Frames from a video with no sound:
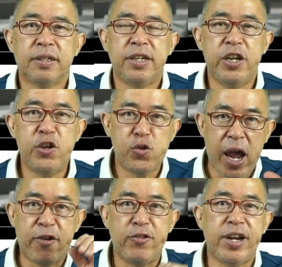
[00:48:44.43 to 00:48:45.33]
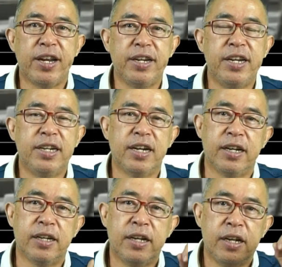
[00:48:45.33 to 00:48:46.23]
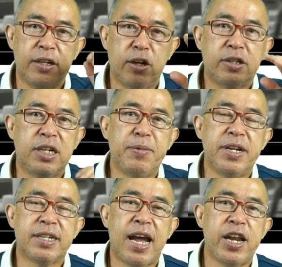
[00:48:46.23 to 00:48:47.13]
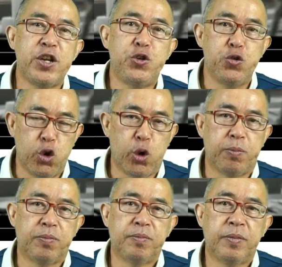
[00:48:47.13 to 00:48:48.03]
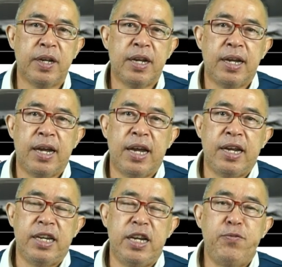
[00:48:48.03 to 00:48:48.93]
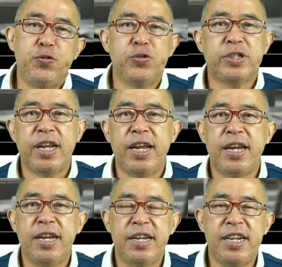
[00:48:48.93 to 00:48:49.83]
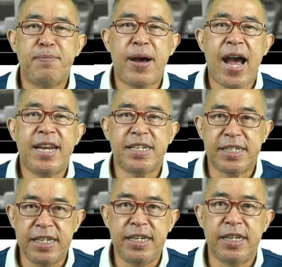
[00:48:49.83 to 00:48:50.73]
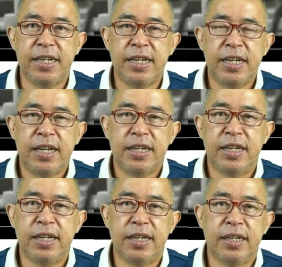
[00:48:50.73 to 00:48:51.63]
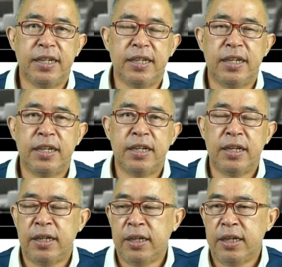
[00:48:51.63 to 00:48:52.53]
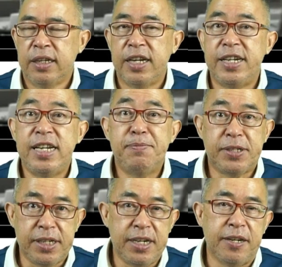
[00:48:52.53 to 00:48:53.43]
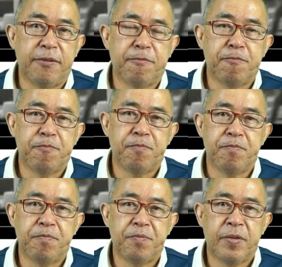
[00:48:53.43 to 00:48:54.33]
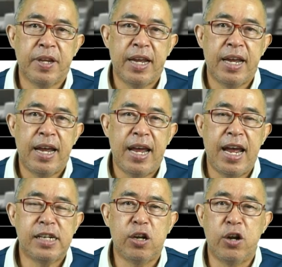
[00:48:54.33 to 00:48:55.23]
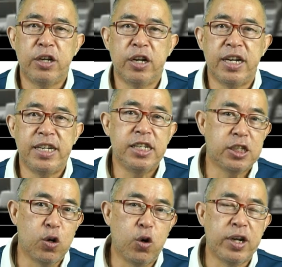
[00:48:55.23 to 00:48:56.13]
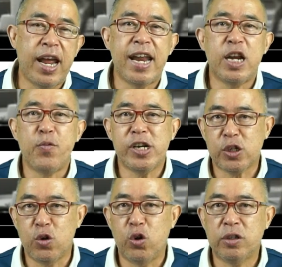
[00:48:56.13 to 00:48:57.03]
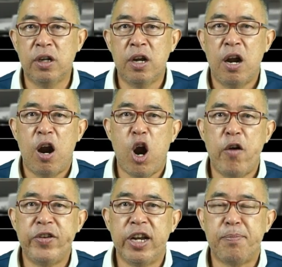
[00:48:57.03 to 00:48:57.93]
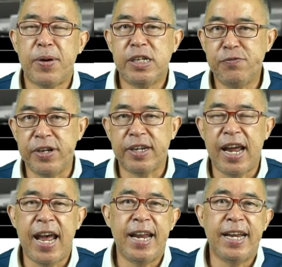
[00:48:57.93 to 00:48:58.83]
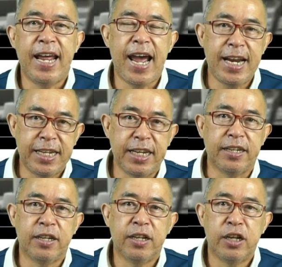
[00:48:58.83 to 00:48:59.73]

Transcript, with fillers: in your area in the Northern America, in Europe if you stay nearby the sea, the, the deep sea, as on the east coast and the west coast of the Pacific and Atlantic,